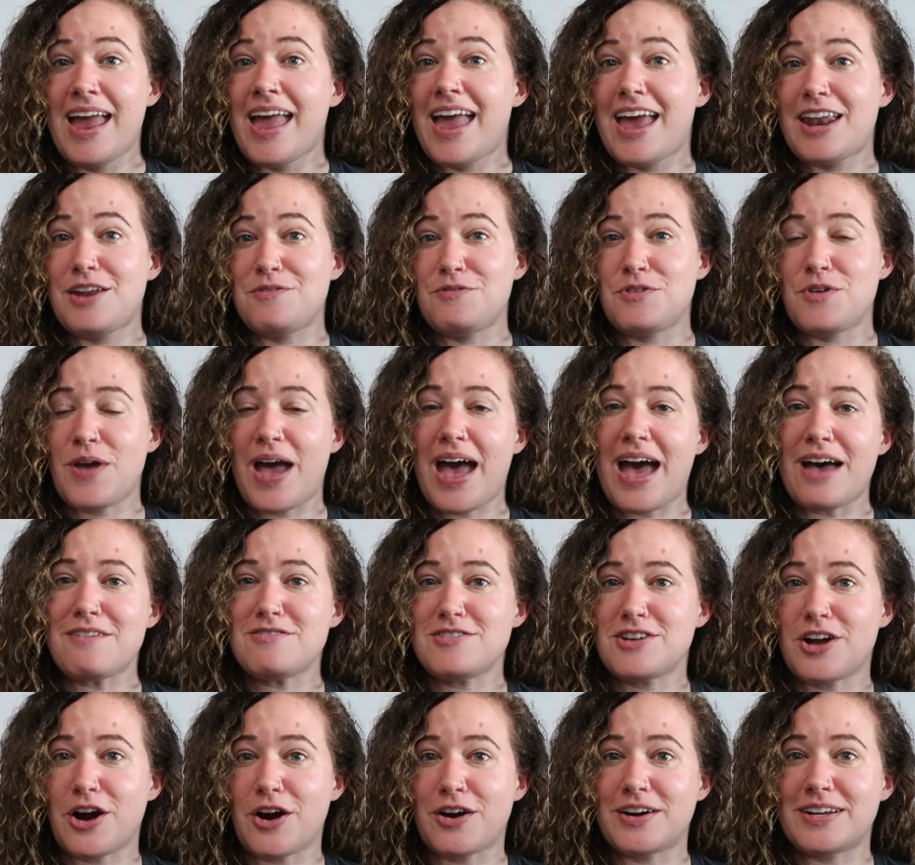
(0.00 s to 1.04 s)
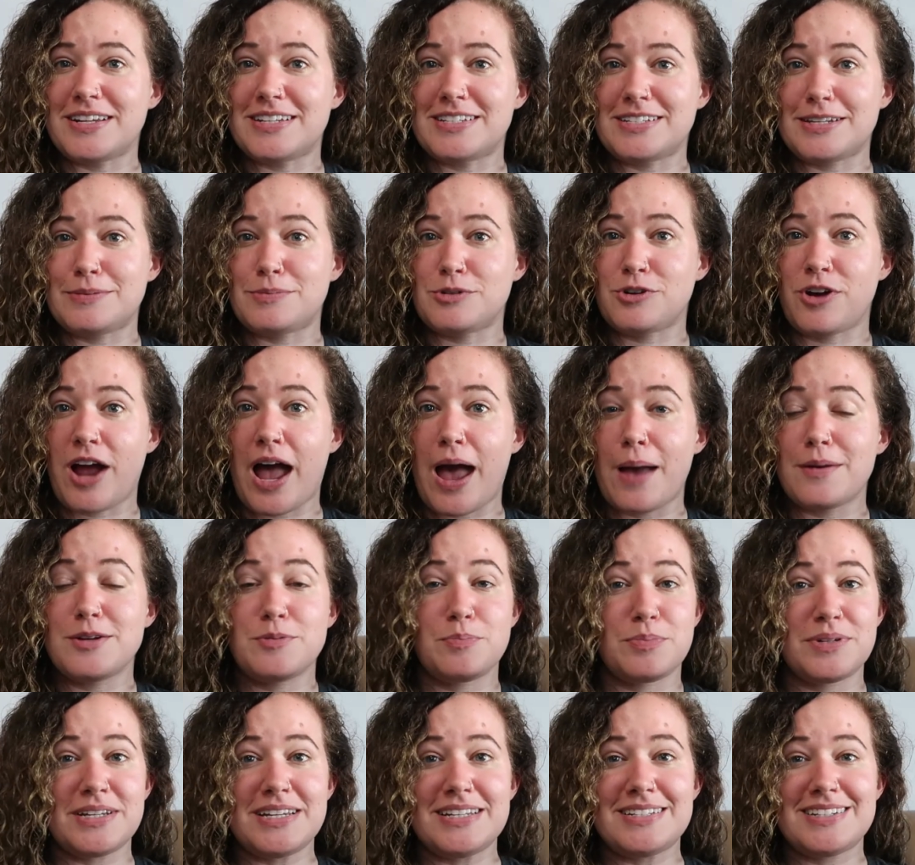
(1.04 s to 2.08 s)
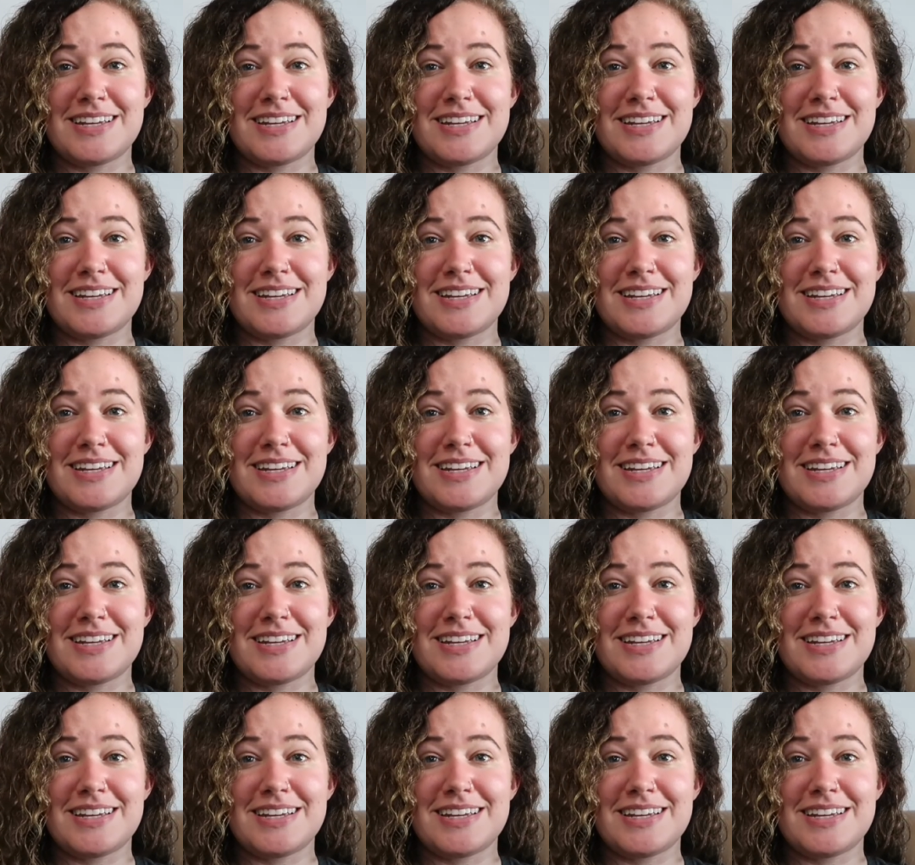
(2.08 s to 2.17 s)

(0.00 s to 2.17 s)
And if you haven't already subscribed, please